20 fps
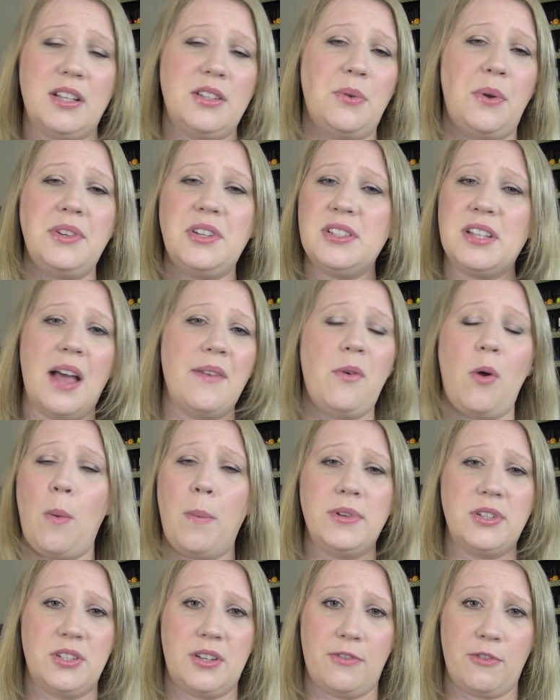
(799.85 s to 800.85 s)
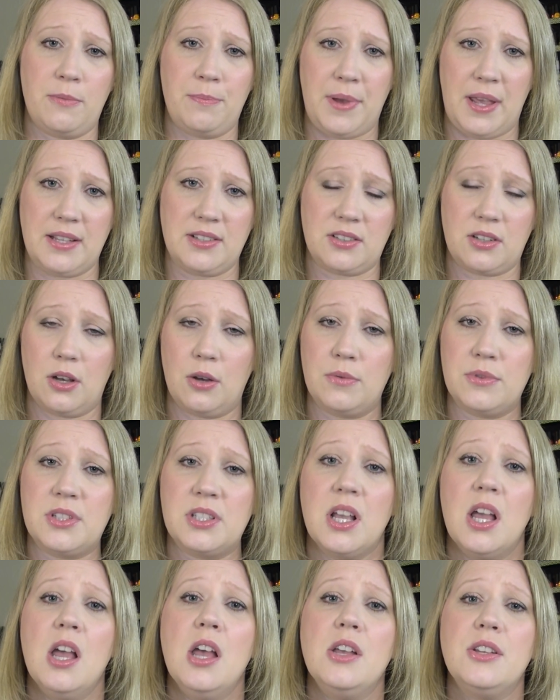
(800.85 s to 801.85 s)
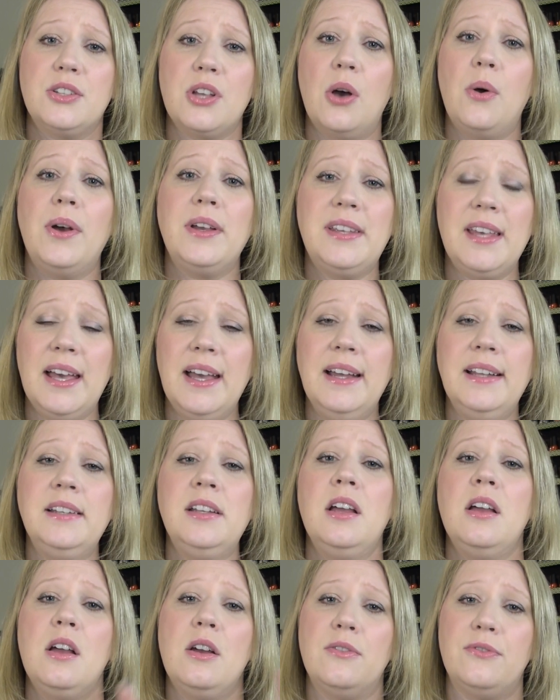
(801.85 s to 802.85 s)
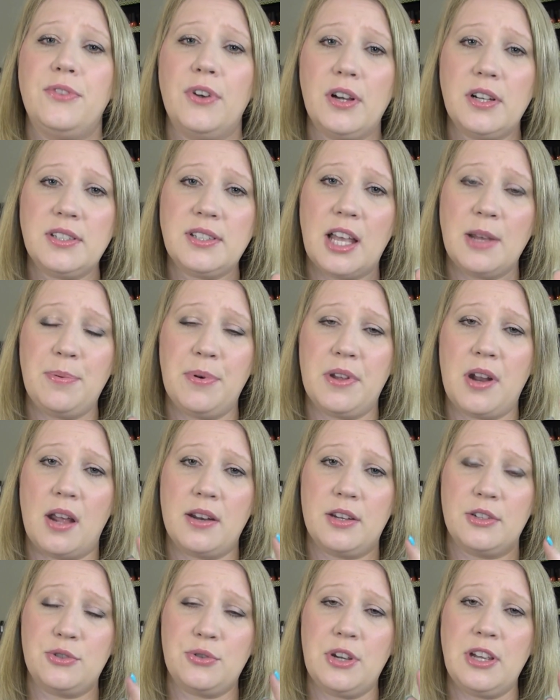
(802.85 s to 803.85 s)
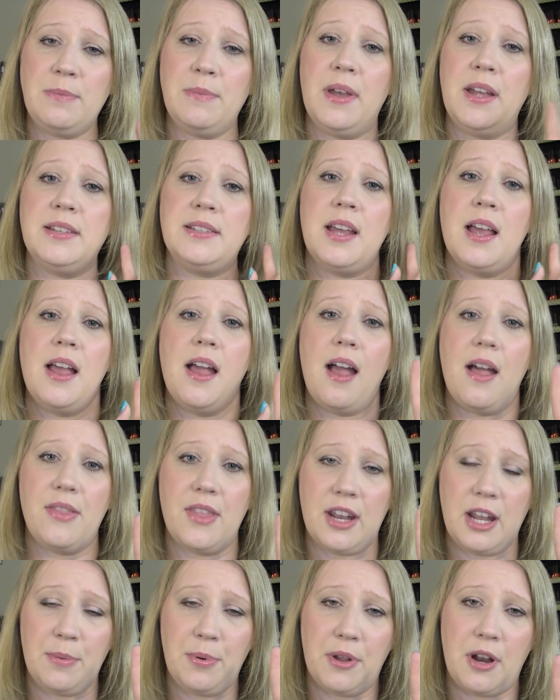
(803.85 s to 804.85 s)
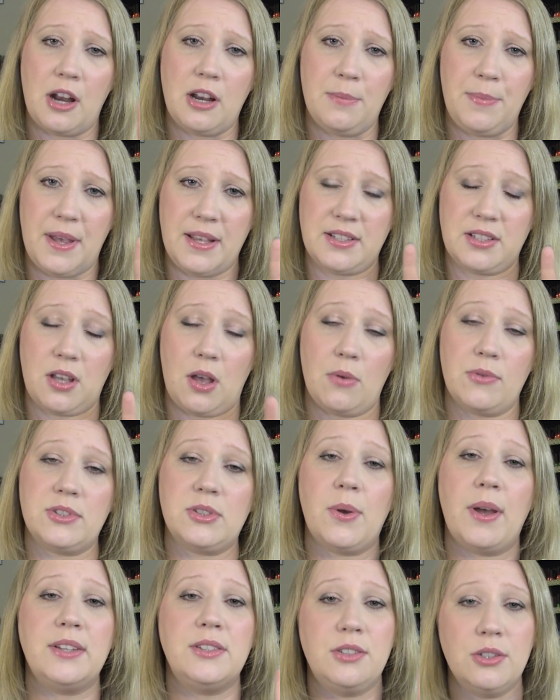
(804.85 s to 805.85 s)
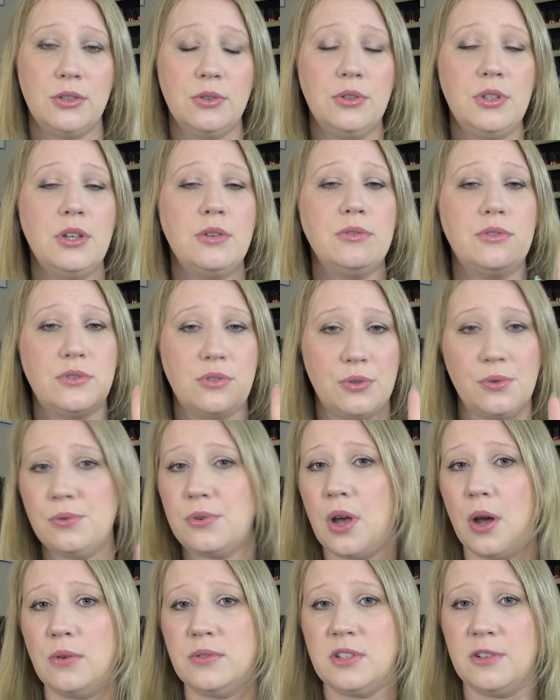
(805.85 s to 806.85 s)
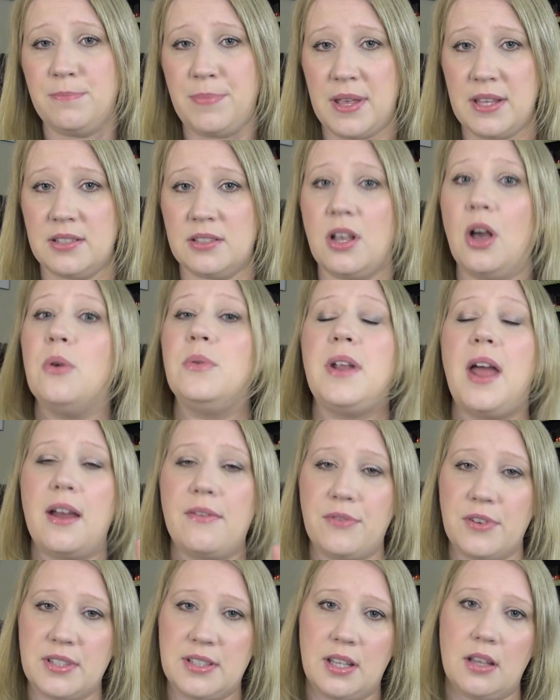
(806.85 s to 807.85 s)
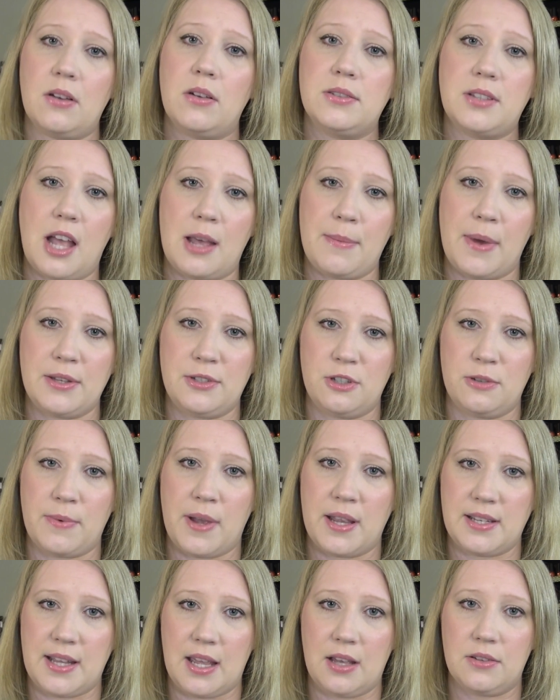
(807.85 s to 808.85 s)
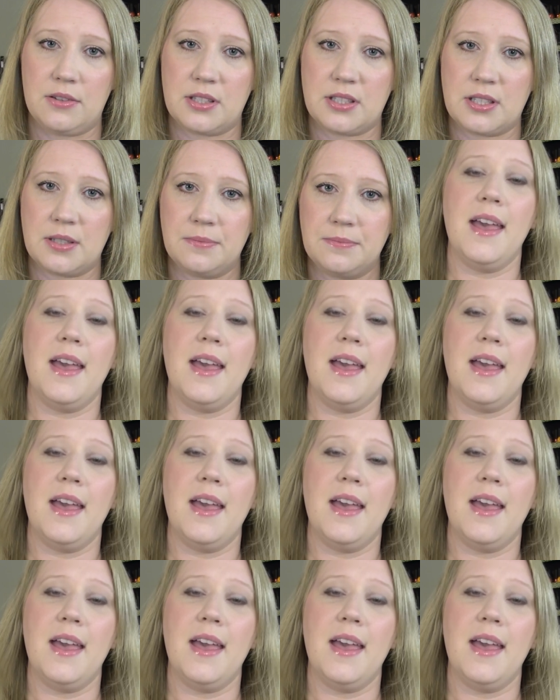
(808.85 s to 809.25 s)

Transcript: So I just have a whole bunch of different base coats. So again, first I put on a treatment and then I put on a base coat. So I do use 2 coats of base coat every single time I do my nails.